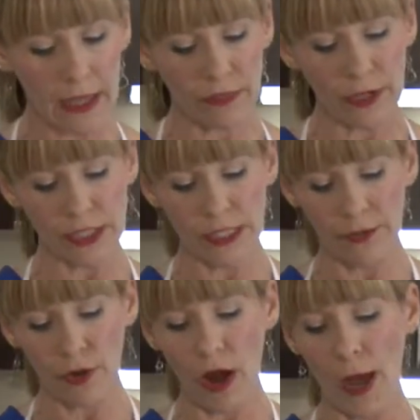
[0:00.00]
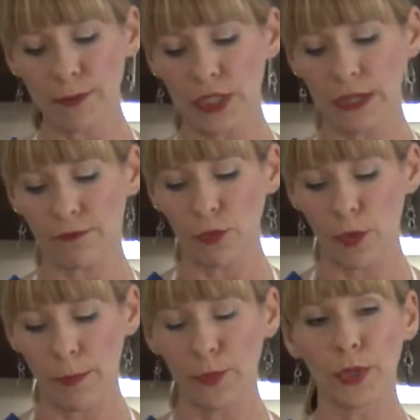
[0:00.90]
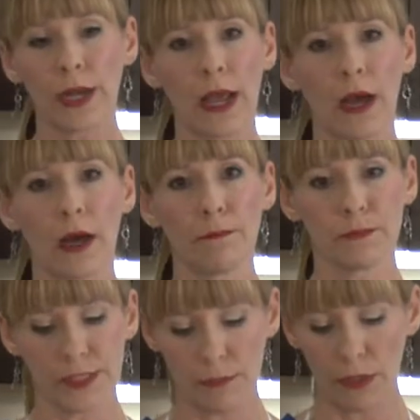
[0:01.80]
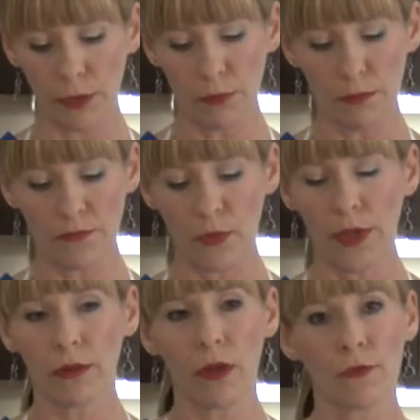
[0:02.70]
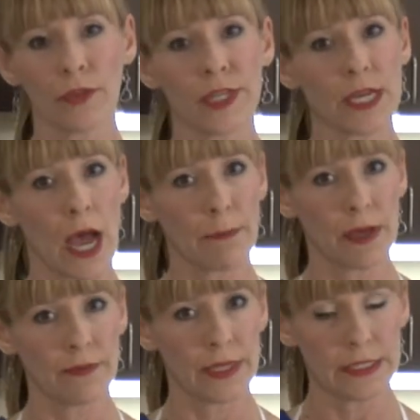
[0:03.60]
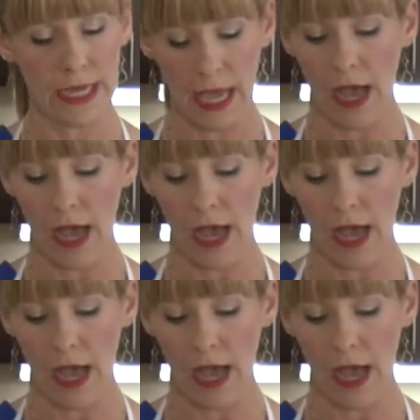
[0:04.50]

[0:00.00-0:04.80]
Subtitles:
There's another option if you want to put some aluminum foil over the top of it.